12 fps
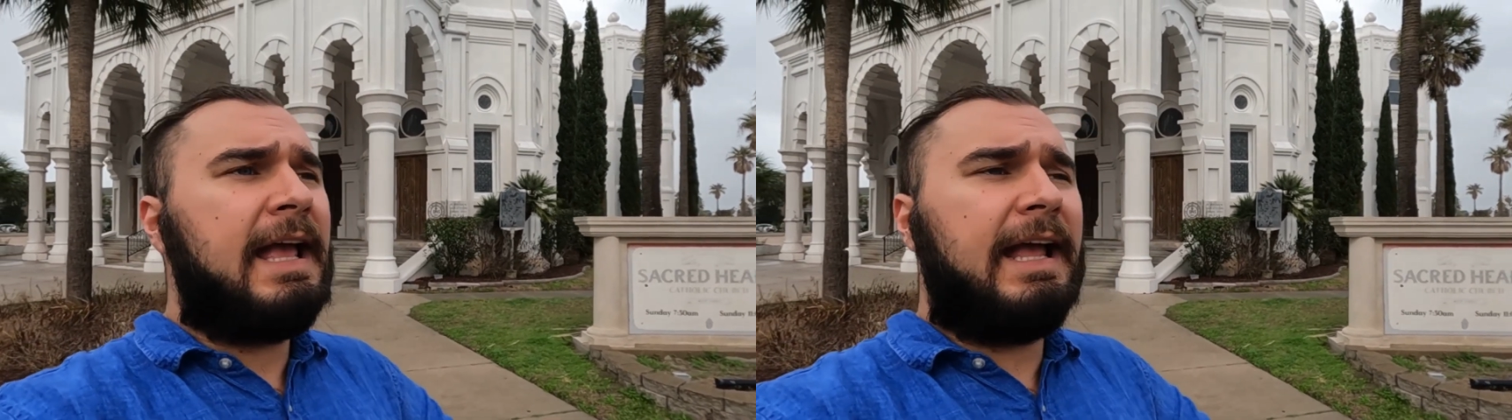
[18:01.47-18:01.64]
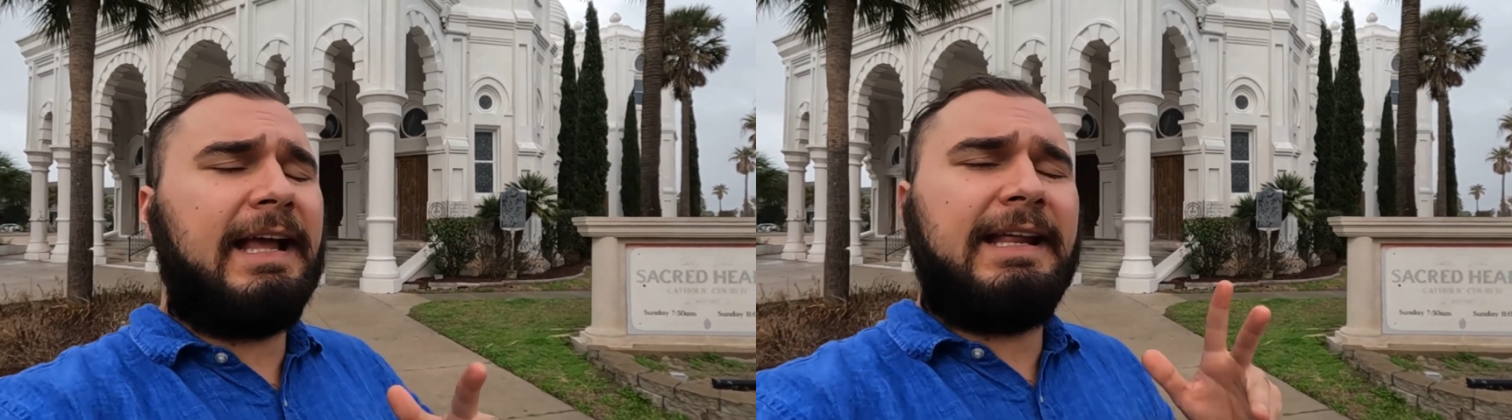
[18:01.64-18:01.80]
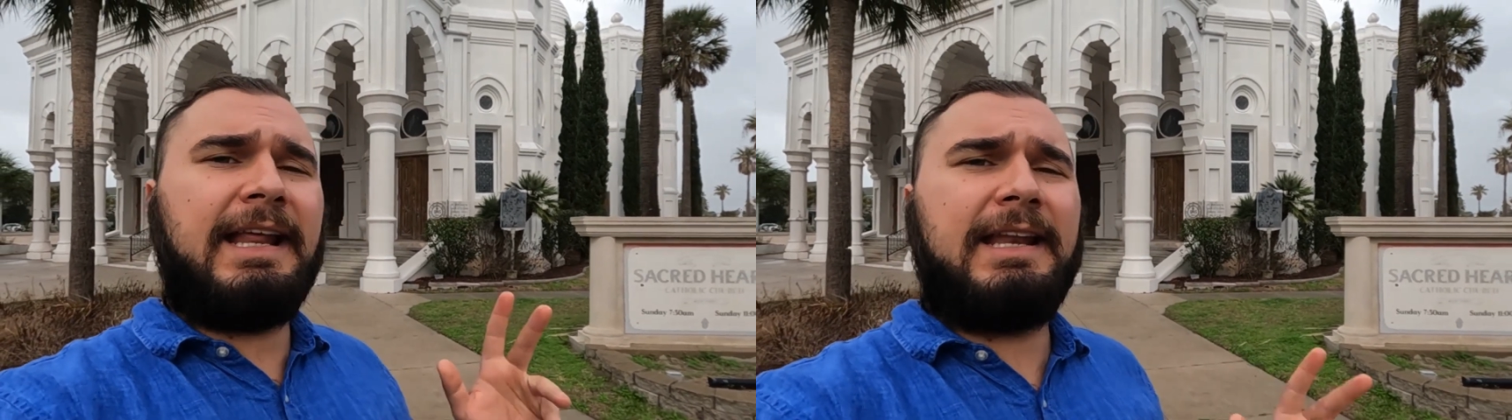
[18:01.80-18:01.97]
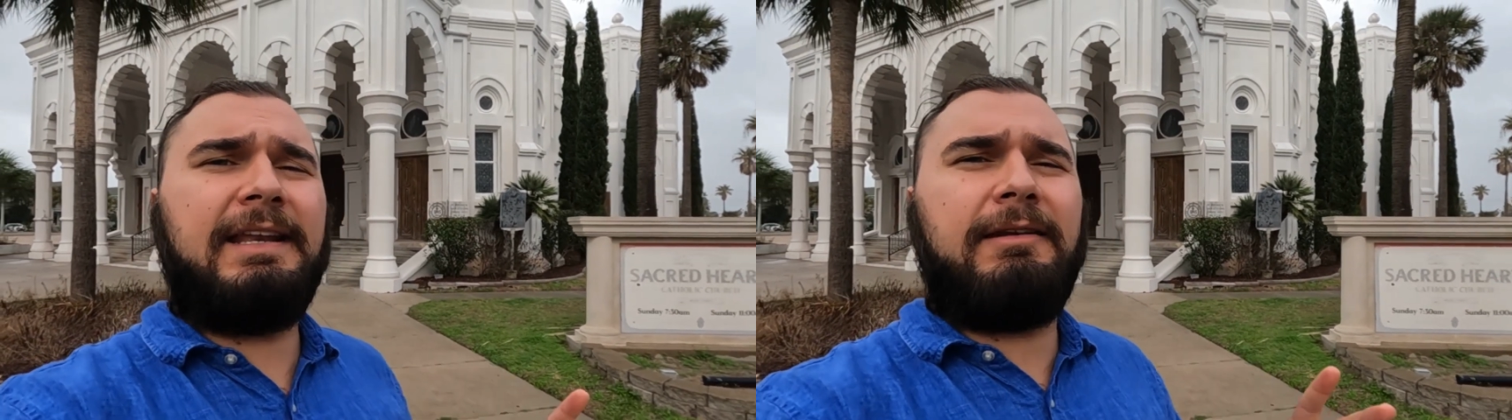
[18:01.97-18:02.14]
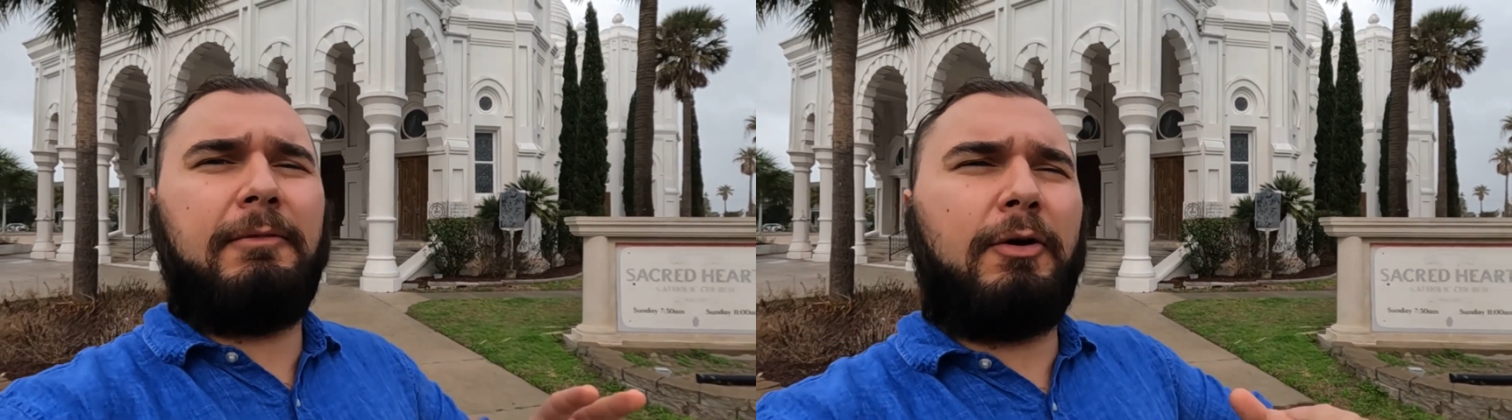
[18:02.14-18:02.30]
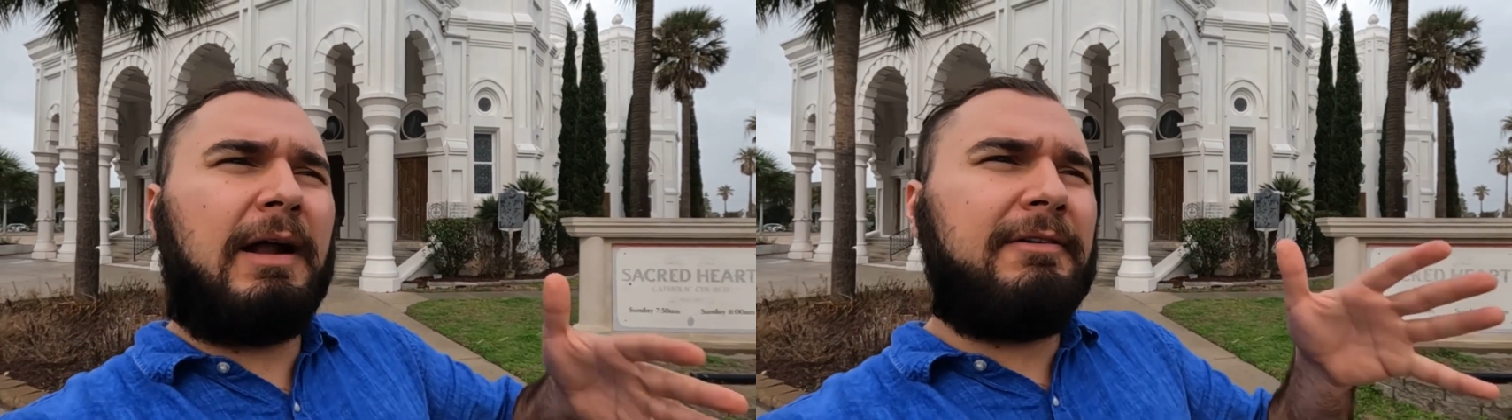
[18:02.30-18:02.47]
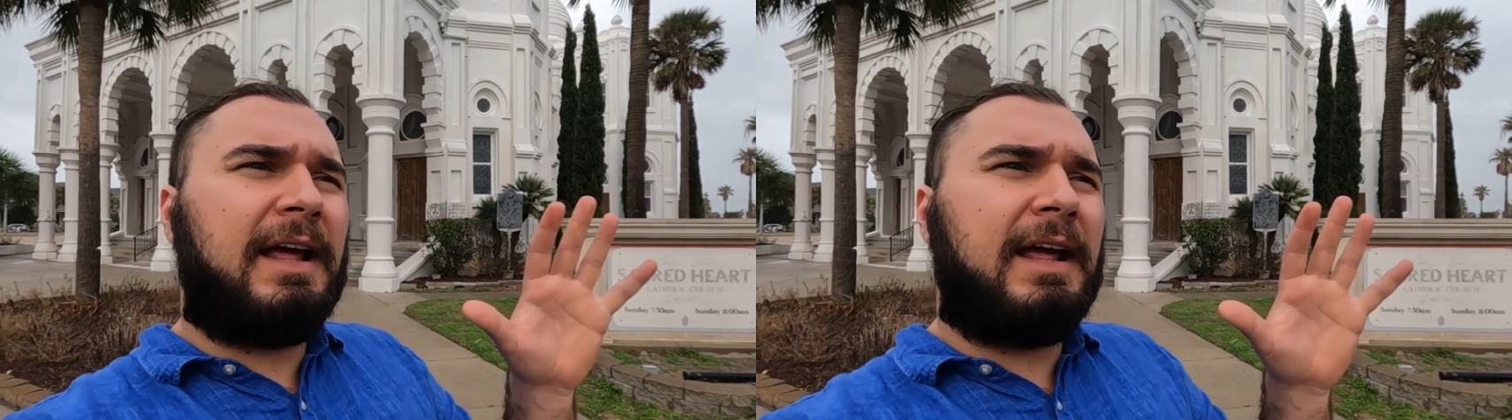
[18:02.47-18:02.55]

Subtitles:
in around